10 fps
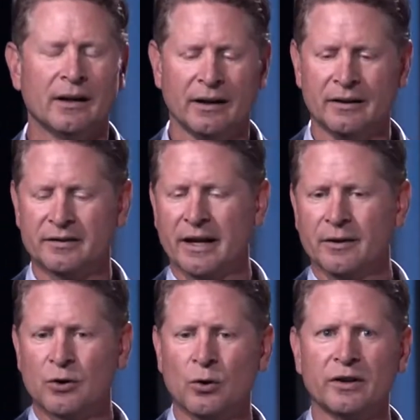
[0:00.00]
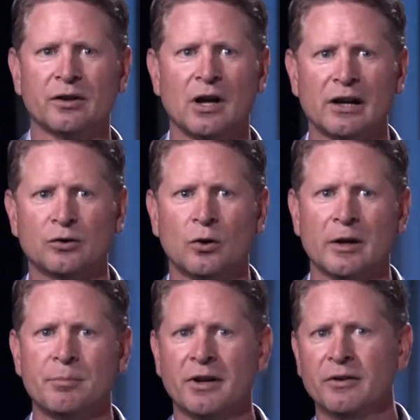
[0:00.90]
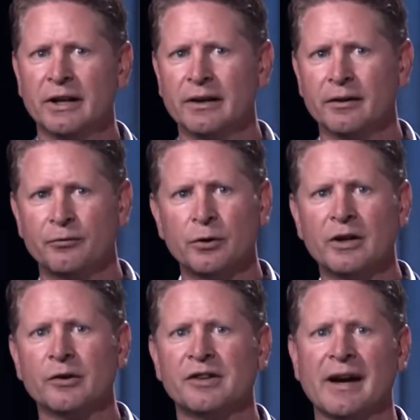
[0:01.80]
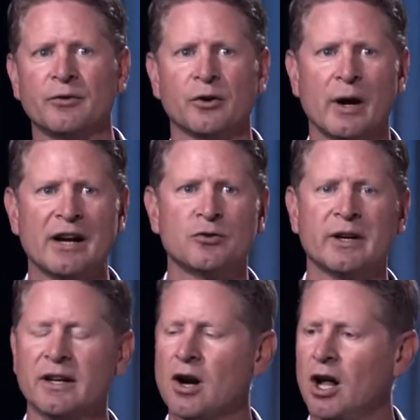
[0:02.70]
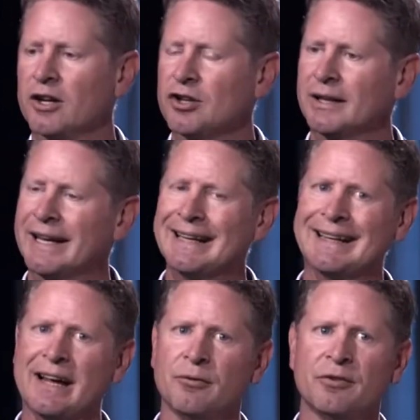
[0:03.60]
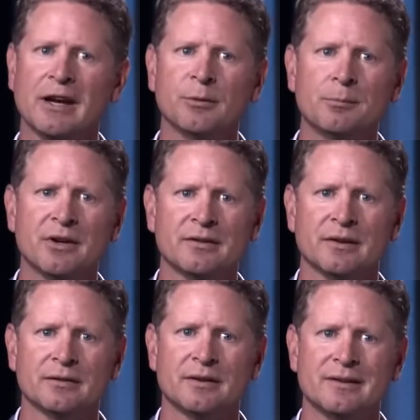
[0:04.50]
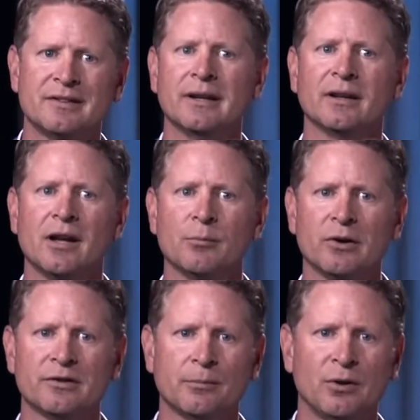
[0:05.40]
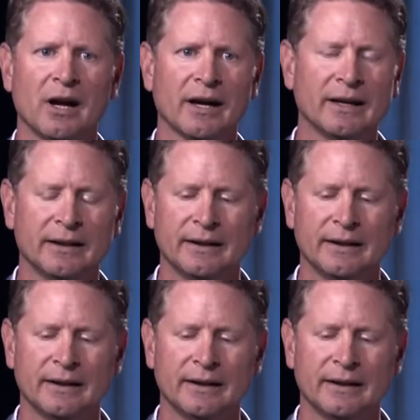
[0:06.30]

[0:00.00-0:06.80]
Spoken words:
Instead of going to law school, I pivoted, and a few years after graduating college, I landed at a family business, Zeeland Lumber and Supply.